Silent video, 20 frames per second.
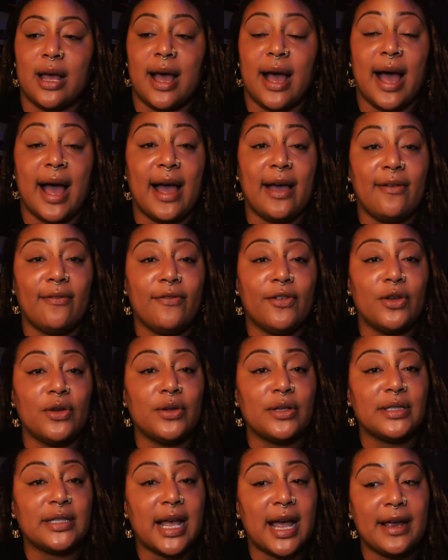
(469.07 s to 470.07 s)
I
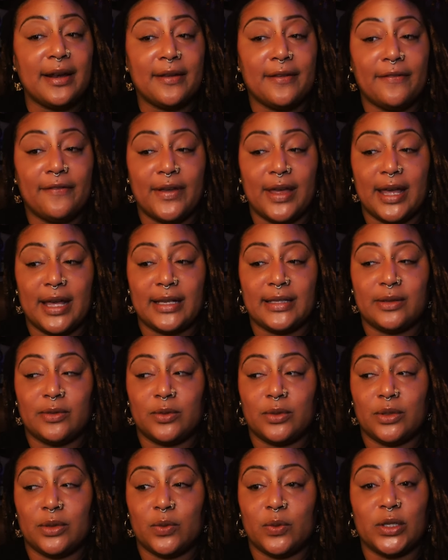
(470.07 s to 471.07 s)
feel, side
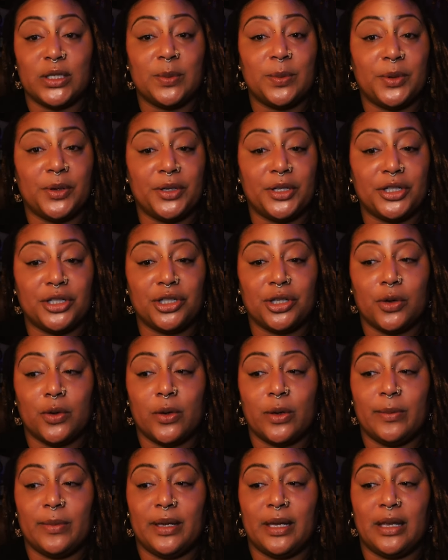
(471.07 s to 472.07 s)
effects. What Spirit is
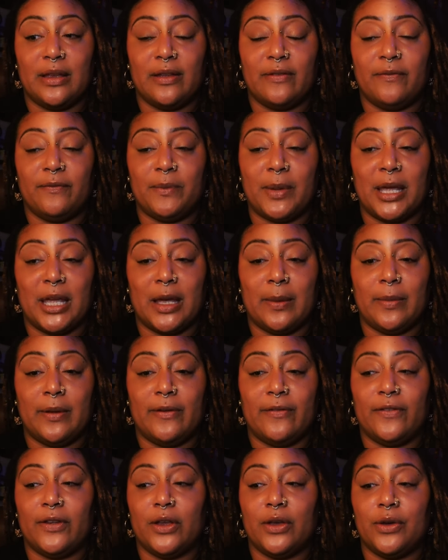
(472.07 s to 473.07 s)
showing me and making
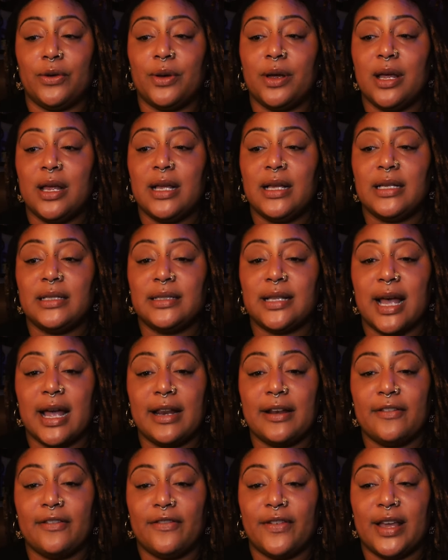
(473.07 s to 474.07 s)
me feel,
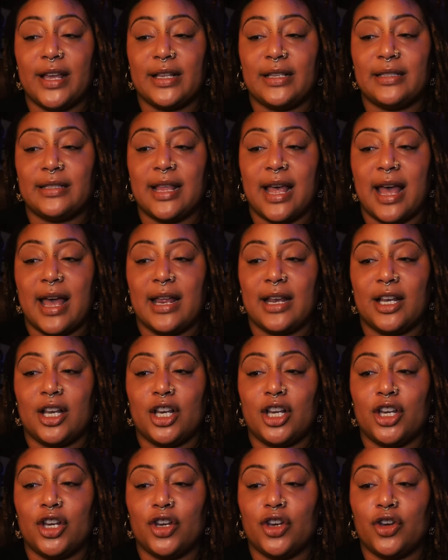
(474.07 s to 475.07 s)
side effects
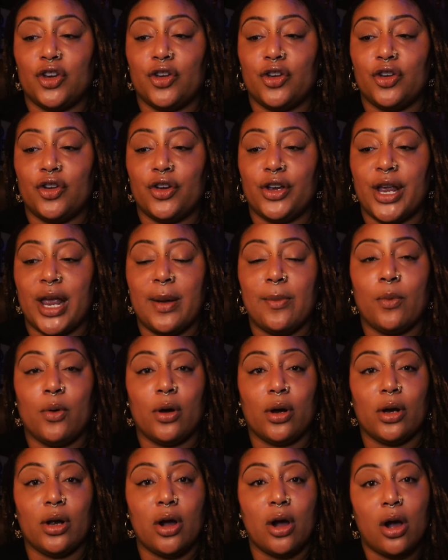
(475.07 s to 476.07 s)
that could create
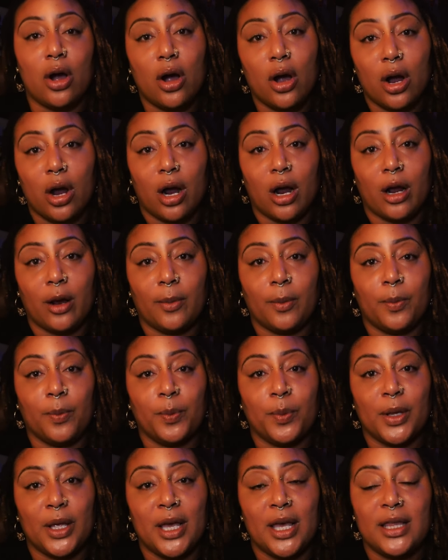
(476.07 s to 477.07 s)
more harm
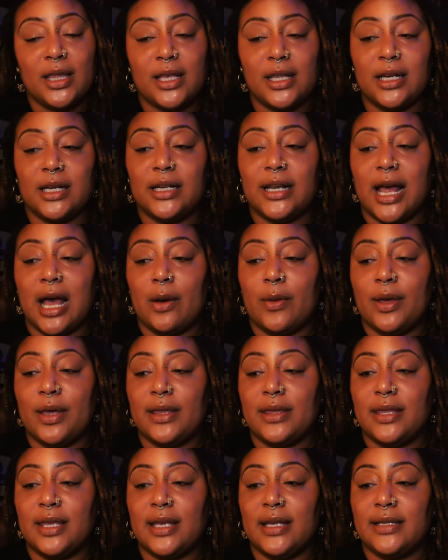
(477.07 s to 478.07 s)
than
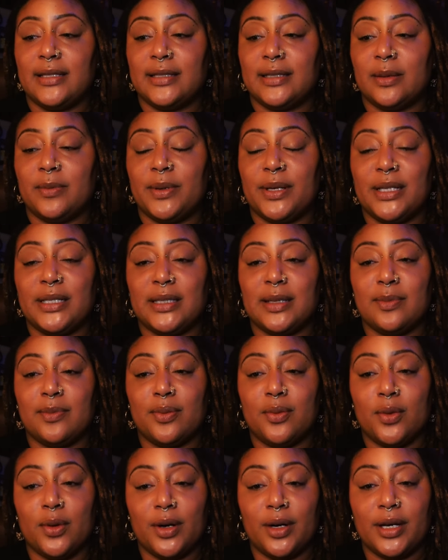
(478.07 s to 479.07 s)
allowing things to be
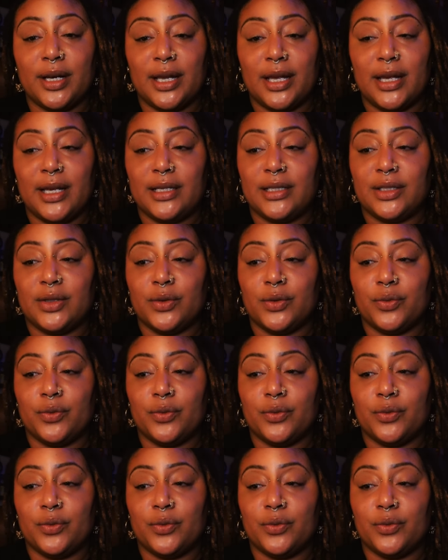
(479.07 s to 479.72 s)
supported,